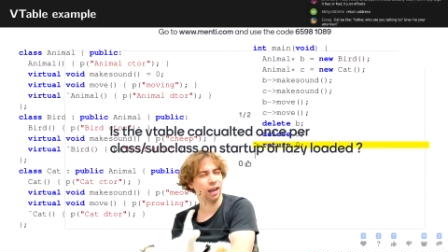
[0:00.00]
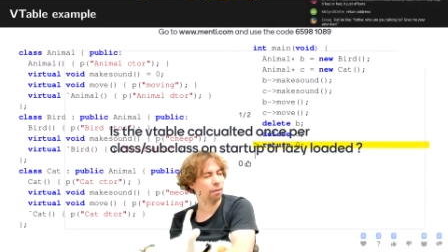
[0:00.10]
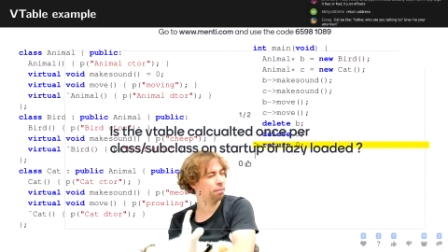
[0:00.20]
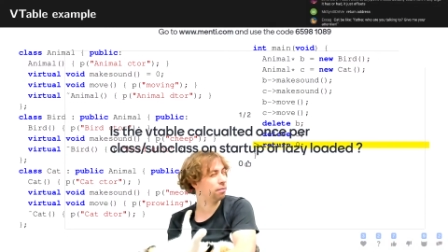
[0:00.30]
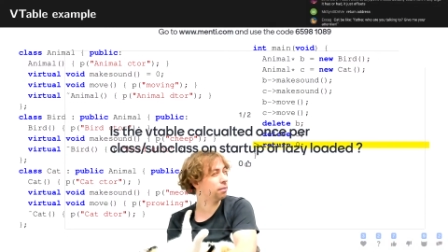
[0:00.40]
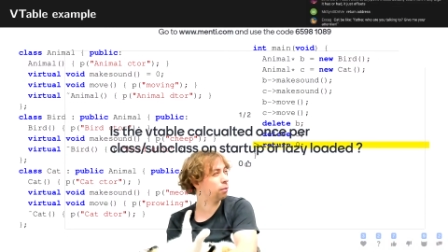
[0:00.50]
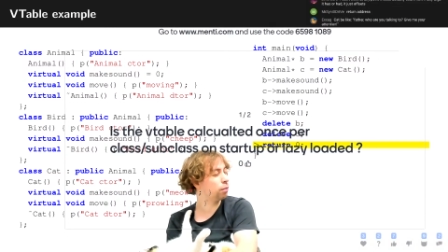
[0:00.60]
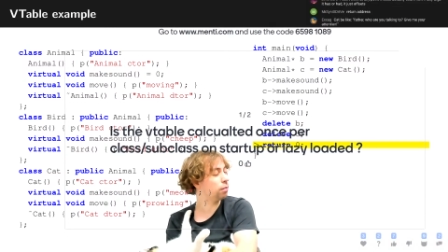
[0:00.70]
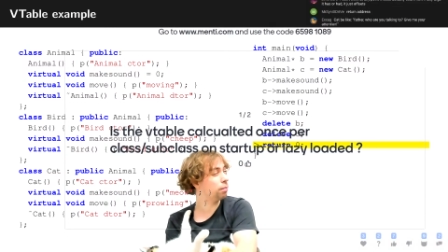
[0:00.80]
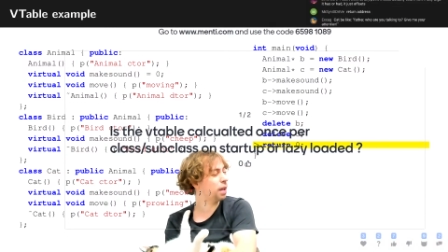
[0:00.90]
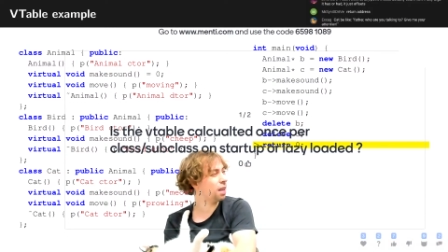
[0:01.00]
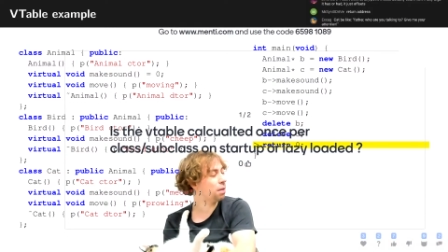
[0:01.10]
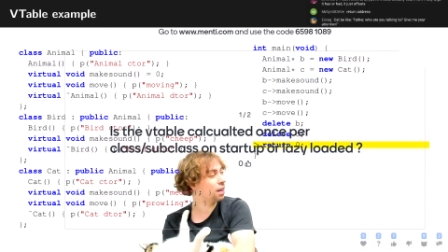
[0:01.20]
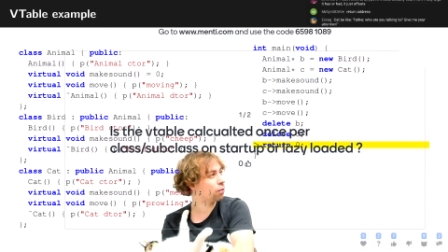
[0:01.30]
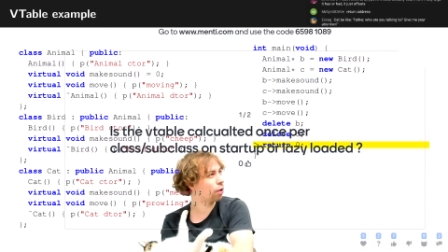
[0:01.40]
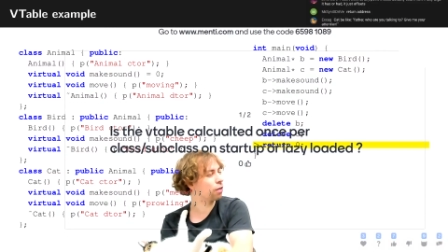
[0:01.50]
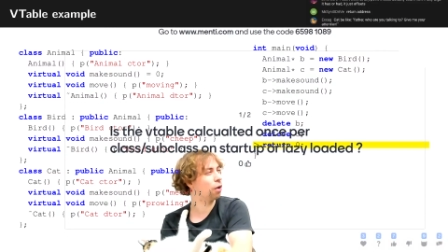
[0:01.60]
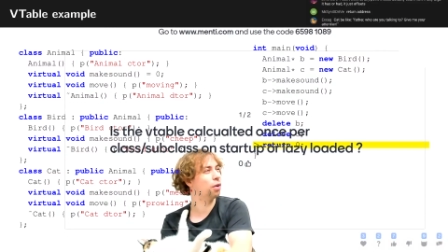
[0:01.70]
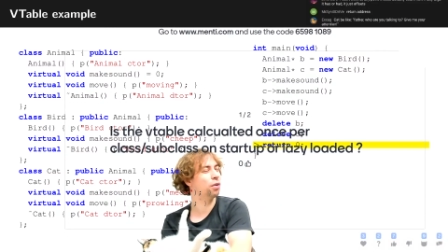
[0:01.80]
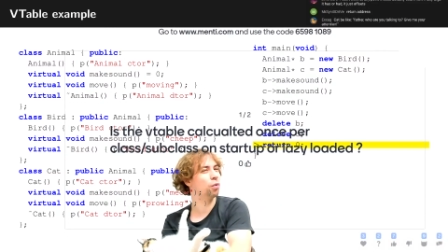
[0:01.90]
Maybe it was
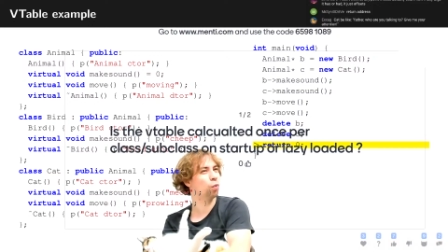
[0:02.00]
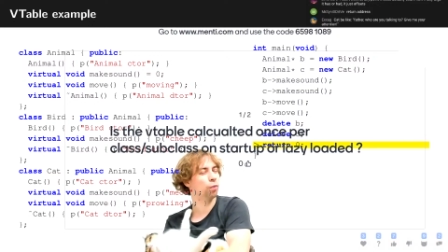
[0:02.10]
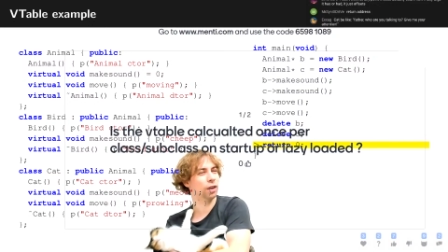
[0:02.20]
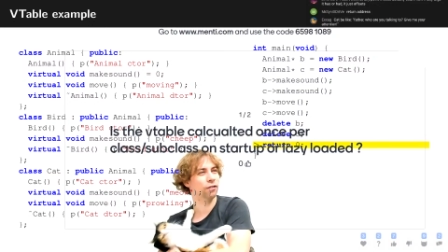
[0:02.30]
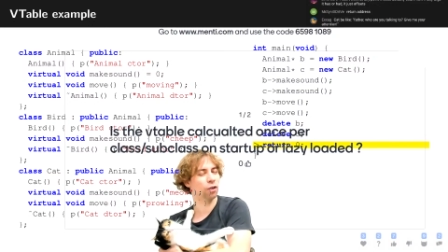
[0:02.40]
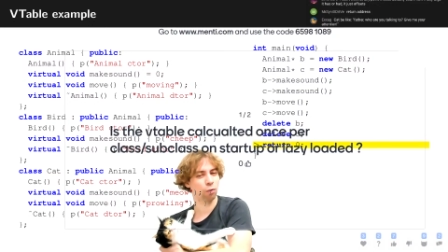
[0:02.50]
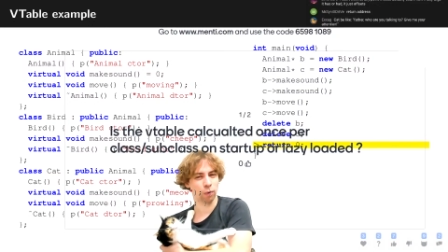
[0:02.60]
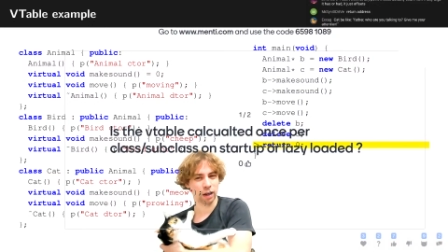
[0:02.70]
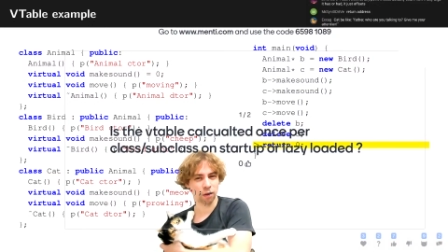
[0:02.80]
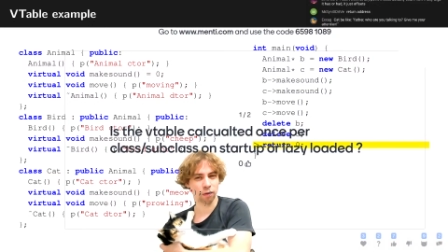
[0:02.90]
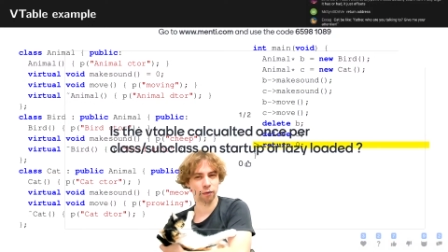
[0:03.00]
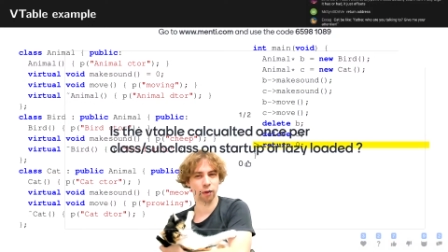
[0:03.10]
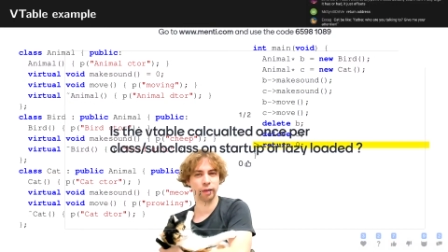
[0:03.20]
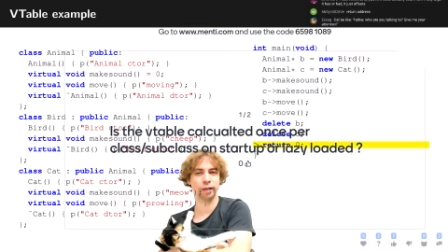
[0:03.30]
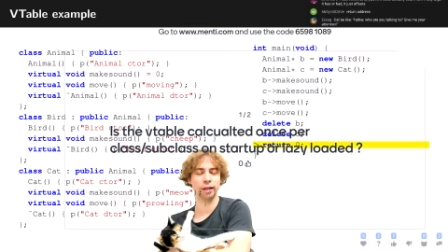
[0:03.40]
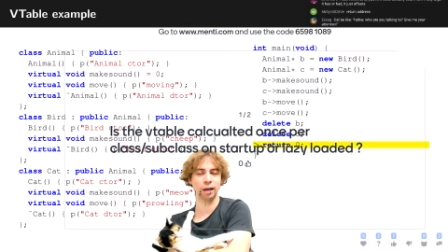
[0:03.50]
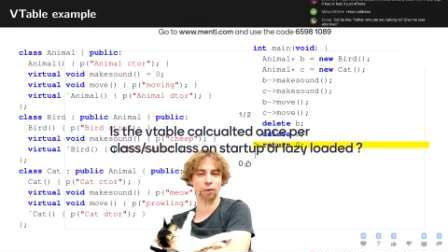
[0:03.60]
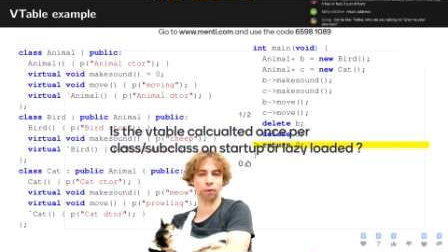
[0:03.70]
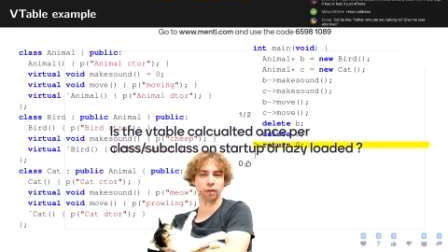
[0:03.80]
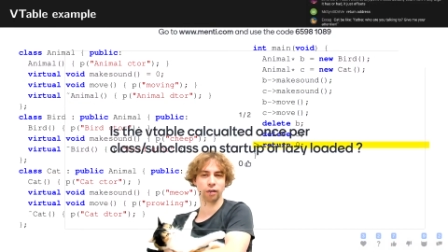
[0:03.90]
even on Windows versus
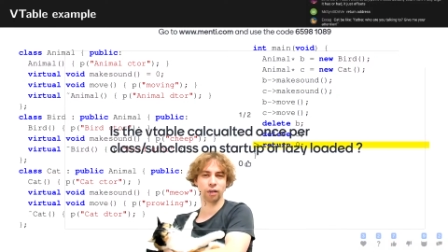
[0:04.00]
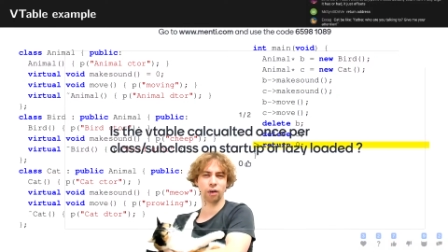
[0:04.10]
Linux,